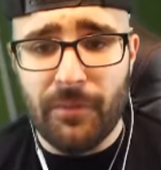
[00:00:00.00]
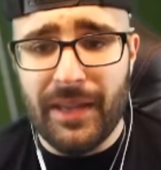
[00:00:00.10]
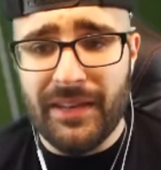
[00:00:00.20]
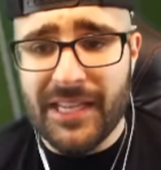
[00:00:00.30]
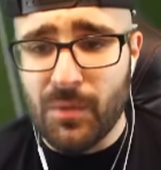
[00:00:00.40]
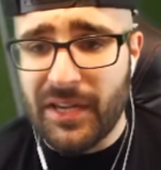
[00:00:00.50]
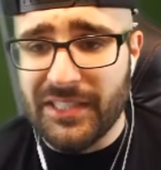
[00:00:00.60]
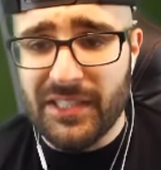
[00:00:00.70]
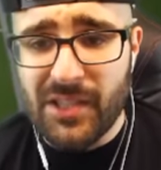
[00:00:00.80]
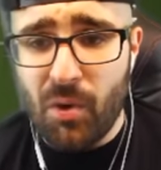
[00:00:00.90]
for me in this one because
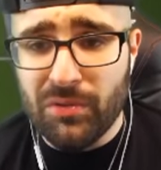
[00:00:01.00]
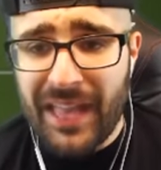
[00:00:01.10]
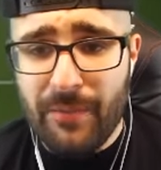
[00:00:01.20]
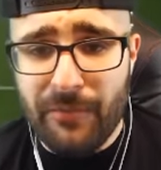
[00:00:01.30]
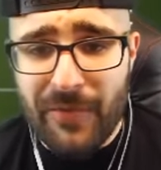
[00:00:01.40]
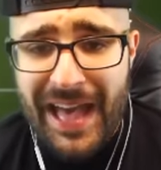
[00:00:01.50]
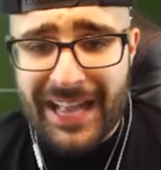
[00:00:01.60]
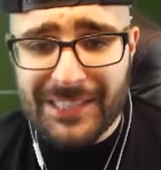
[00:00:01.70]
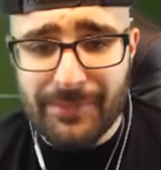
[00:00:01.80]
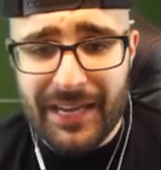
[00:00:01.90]
he's so damn
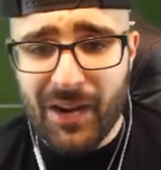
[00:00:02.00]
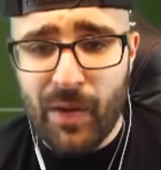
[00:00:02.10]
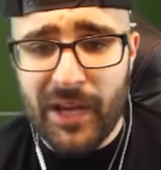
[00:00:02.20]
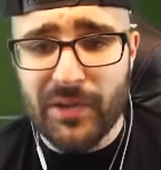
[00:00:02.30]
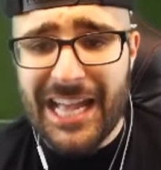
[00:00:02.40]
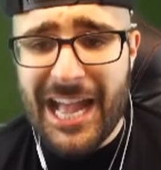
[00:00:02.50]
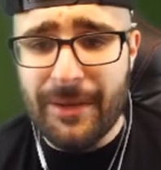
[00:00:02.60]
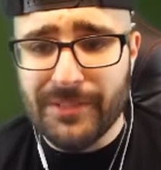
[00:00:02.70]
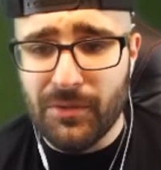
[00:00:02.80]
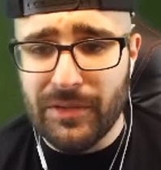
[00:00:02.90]
fast, man. Agüero is
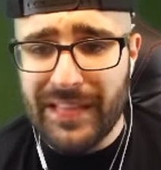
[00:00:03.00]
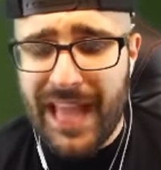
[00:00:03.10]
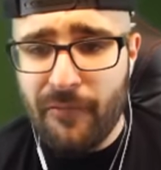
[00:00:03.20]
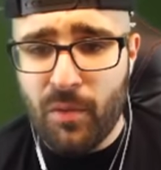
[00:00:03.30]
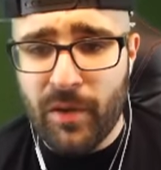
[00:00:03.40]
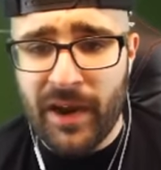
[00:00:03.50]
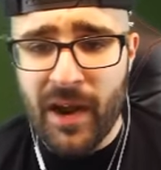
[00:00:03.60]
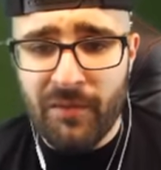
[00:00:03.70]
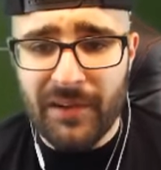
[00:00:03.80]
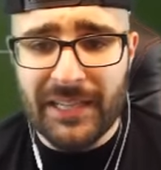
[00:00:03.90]
absolutely everywhere.
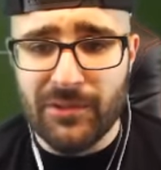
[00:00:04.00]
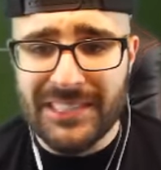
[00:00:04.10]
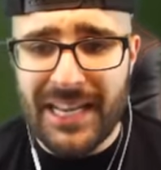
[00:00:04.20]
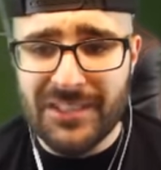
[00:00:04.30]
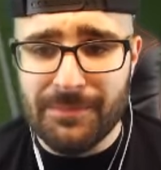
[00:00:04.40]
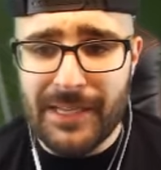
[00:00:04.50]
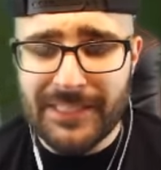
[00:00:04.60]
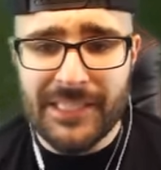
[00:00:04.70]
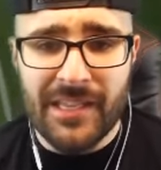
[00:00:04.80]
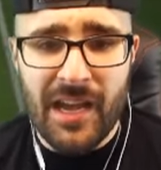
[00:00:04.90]
Renato Sanchez
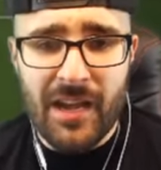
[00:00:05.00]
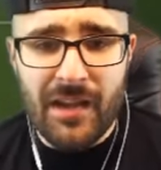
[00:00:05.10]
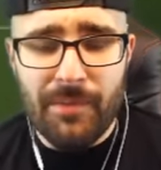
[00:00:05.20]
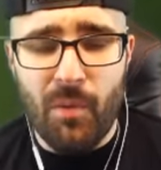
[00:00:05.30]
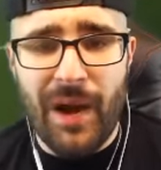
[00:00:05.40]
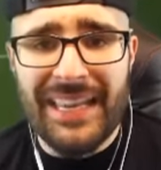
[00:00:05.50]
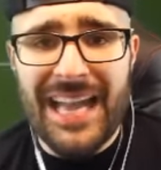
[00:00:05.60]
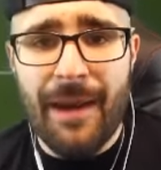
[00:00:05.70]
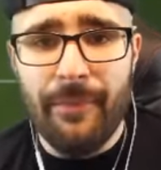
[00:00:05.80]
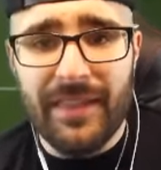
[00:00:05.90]
misses, but
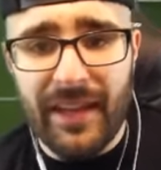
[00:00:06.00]
Wanyama